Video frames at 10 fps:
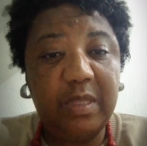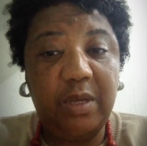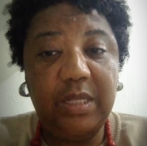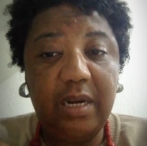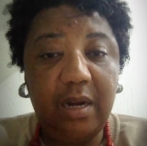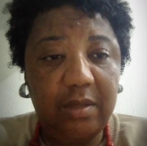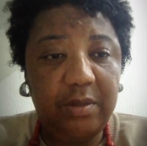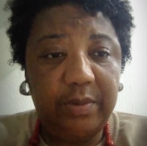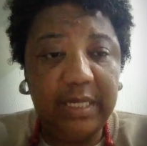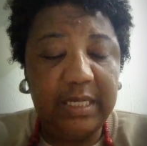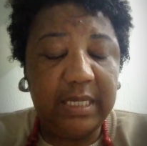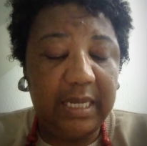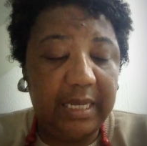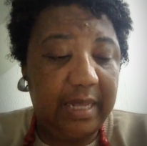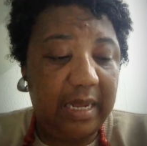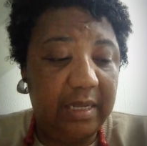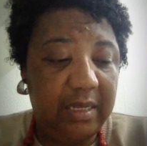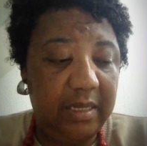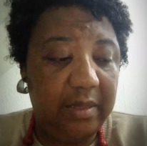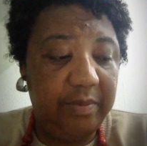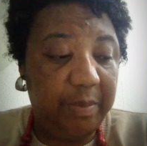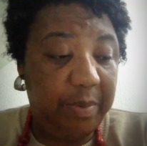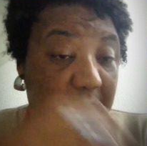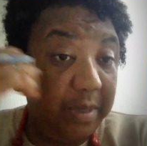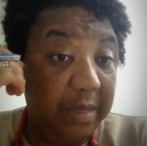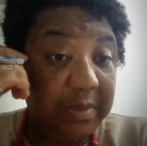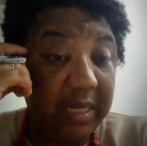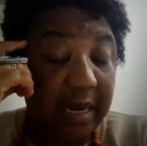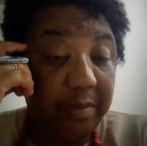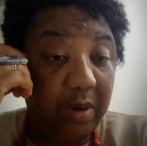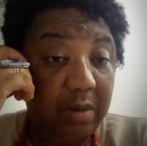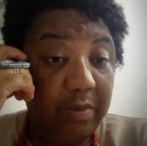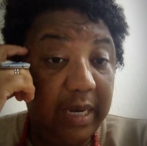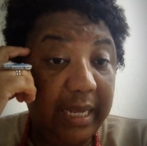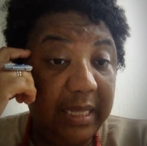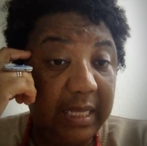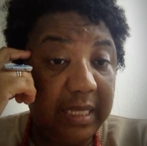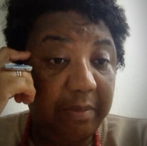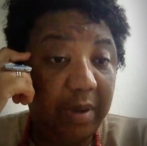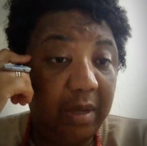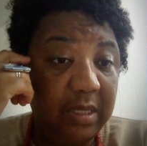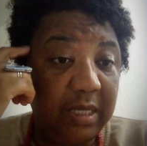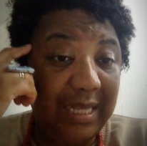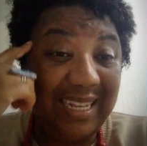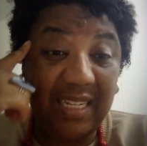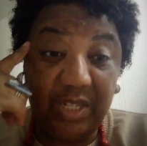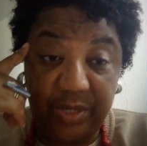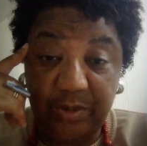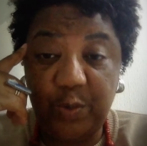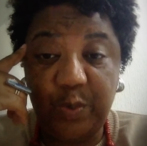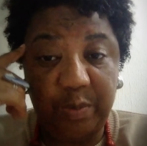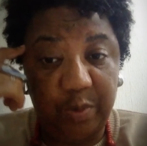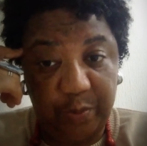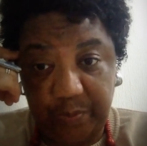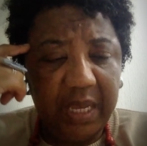other countries, the problems are more related about the indigenous people.